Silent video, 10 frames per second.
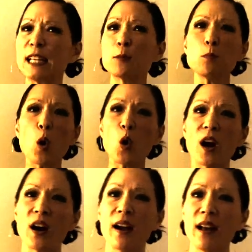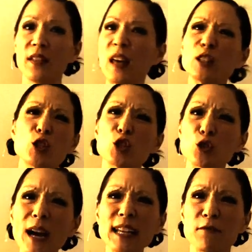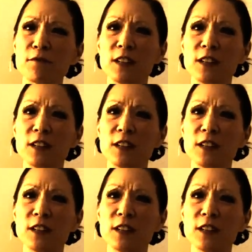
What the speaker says: is more than strife.